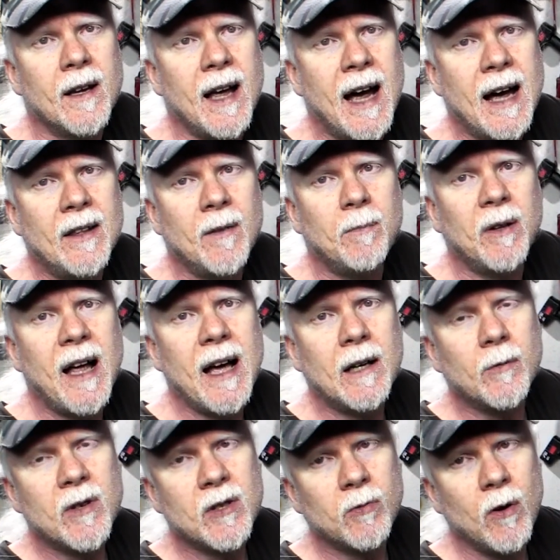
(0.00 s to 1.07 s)
and the
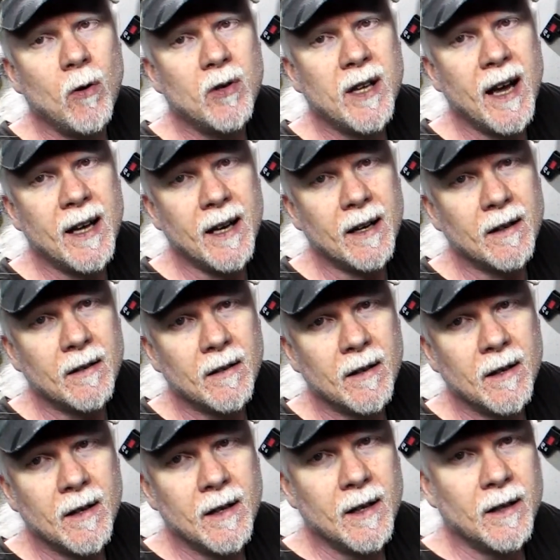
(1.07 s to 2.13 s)
platter is rotating,
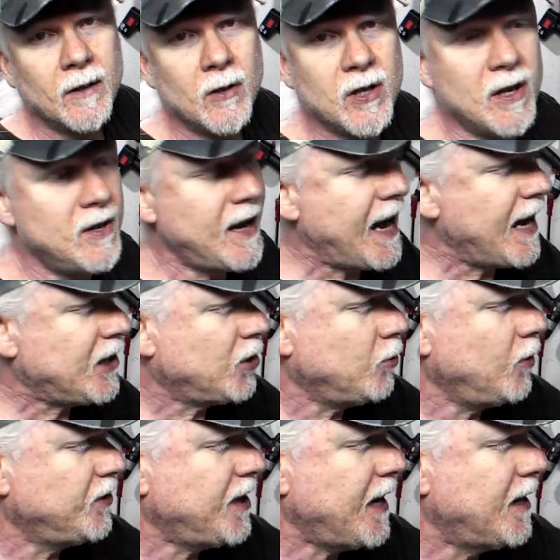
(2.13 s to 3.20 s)
there's a
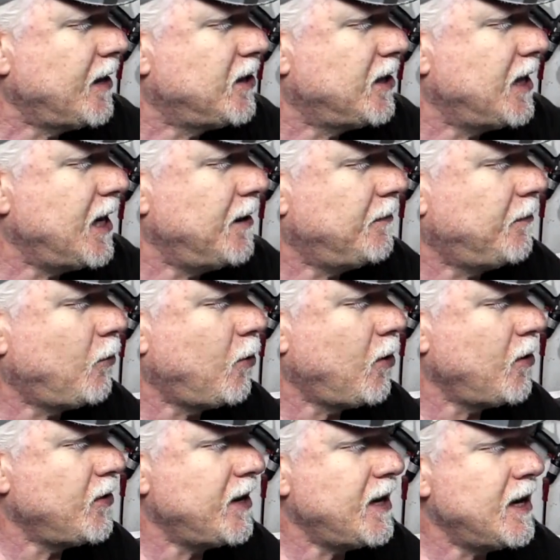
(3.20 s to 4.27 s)
natural tendency
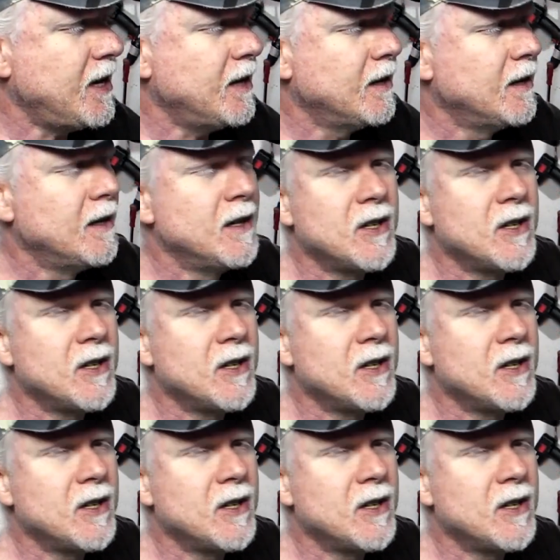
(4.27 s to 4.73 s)
for the